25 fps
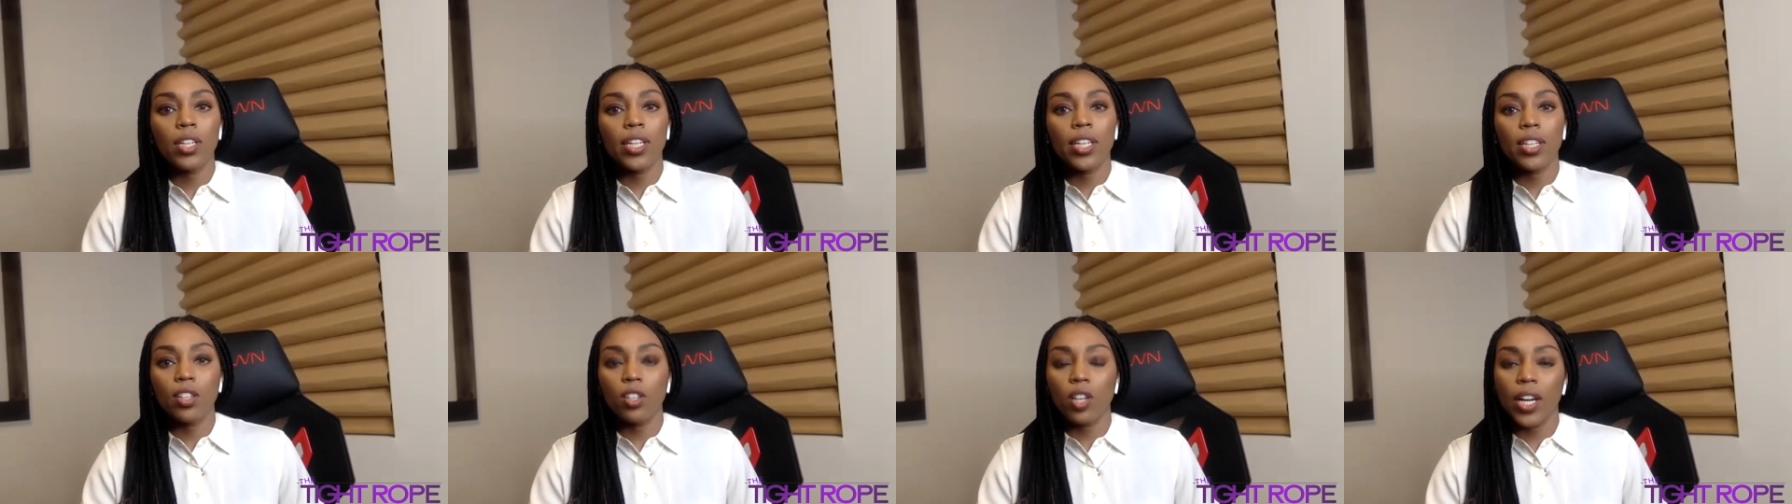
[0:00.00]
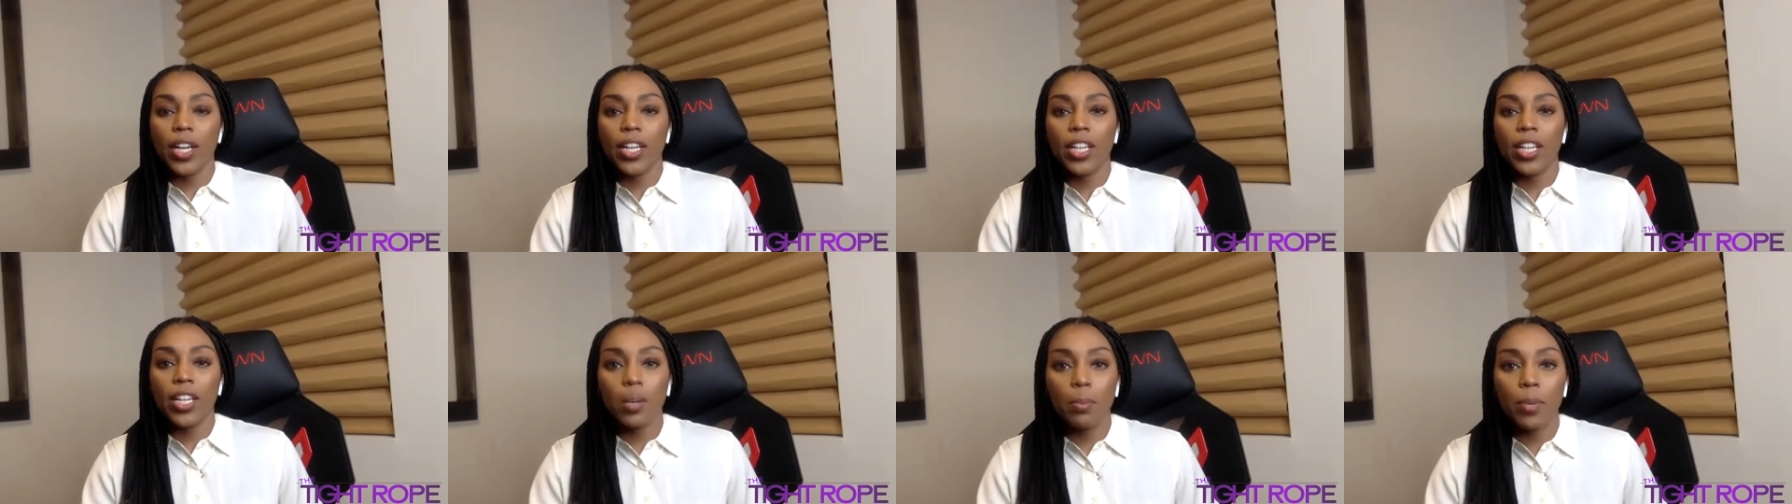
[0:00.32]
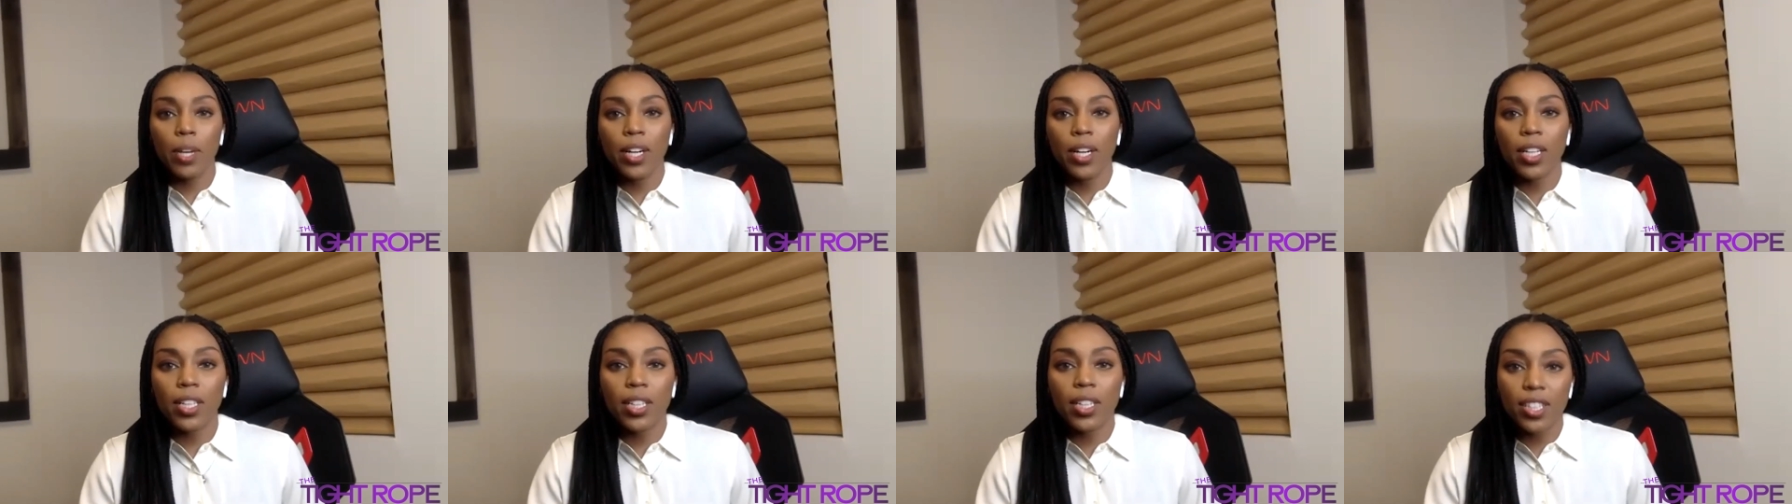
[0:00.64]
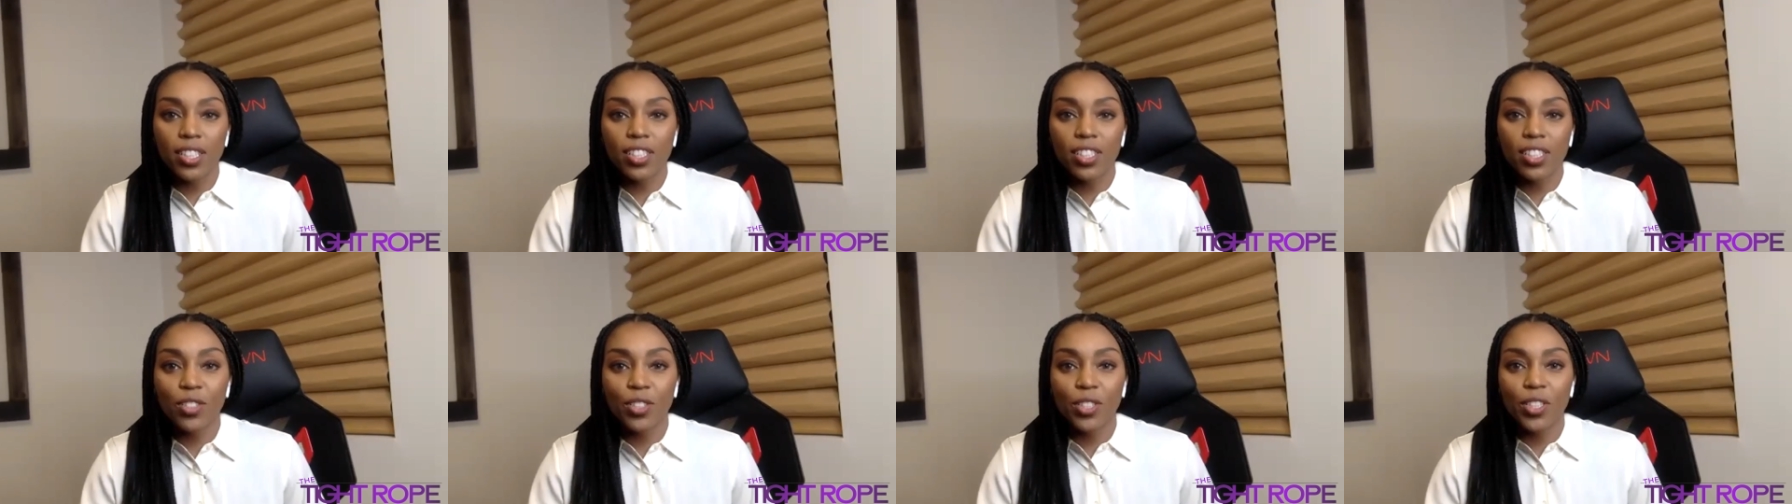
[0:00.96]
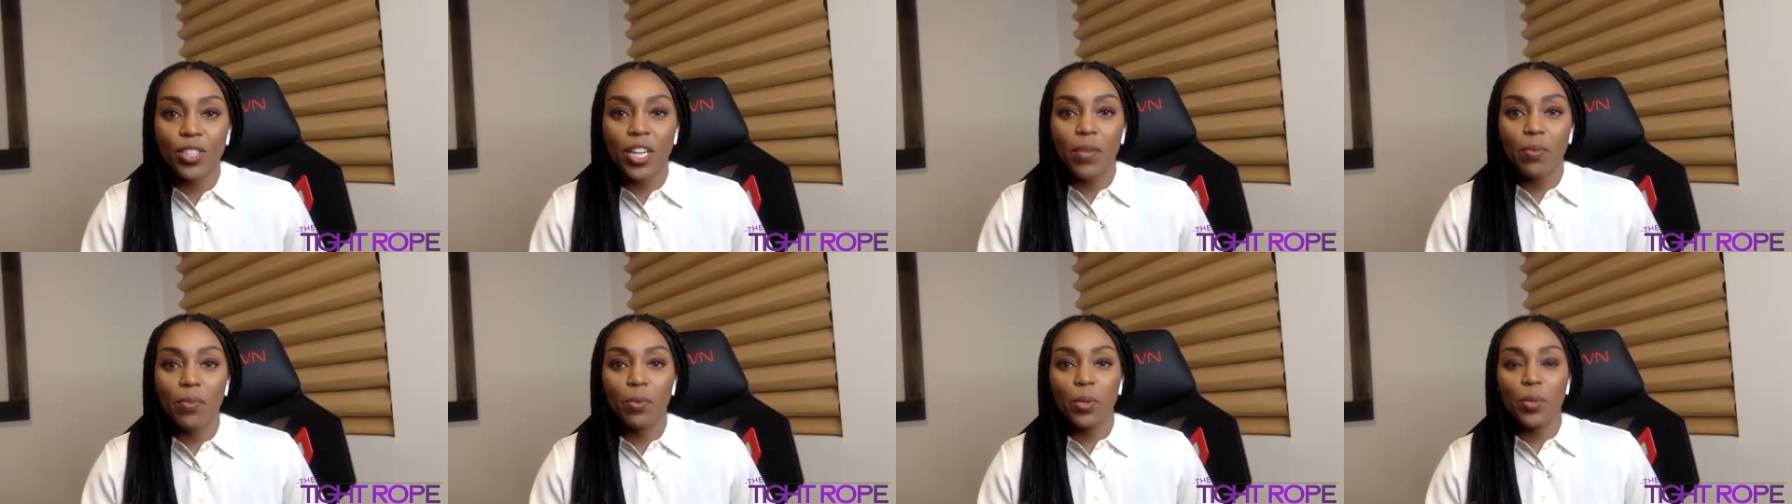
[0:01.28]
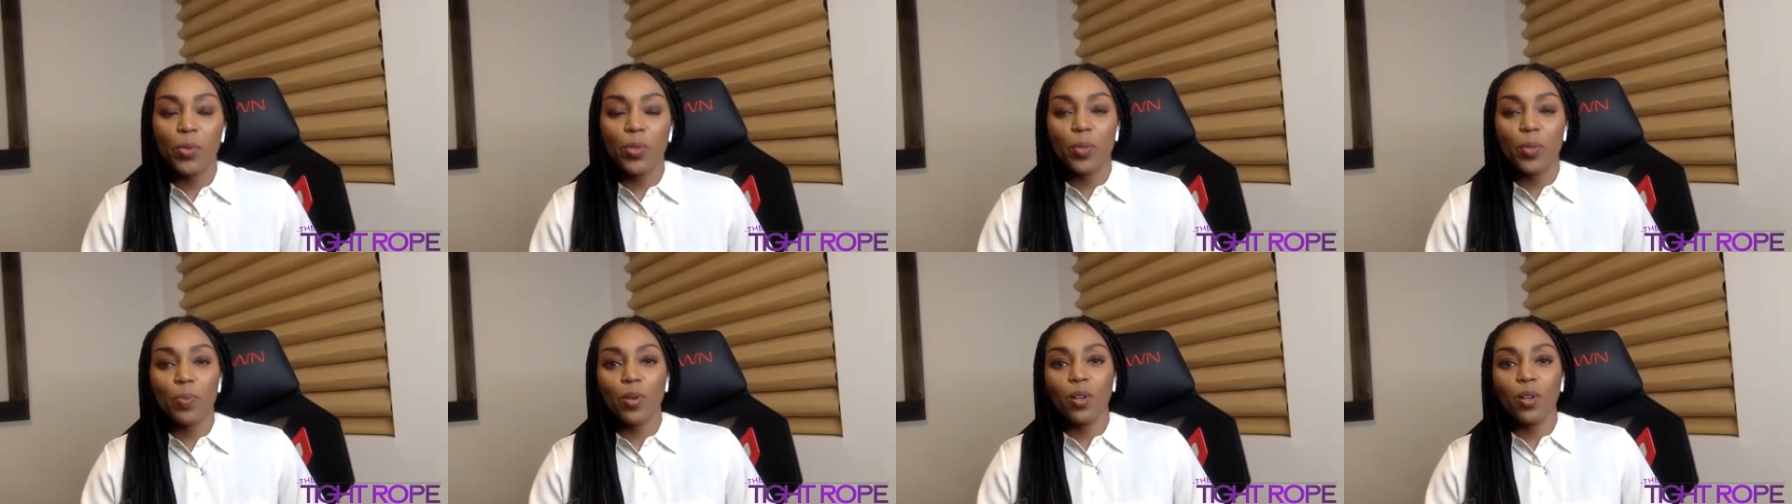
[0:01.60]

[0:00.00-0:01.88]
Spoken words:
ingrained in American history that when we were